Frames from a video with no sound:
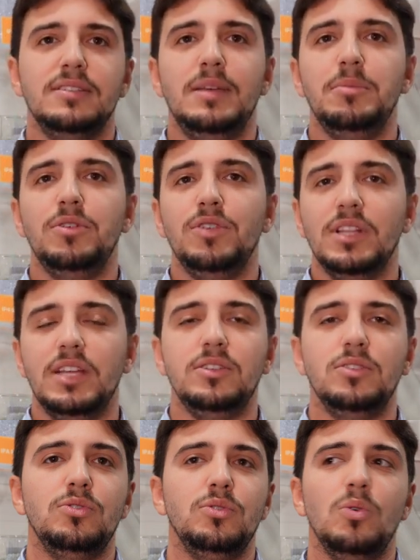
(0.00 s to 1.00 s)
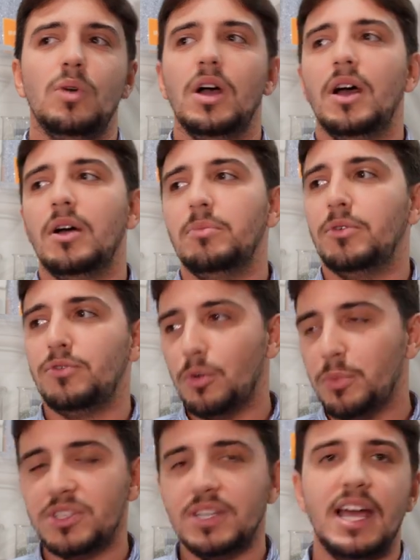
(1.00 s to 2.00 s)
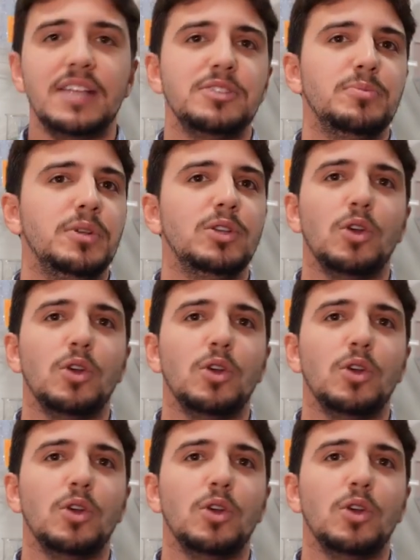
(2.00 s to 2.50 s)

namely related to performance enhancement,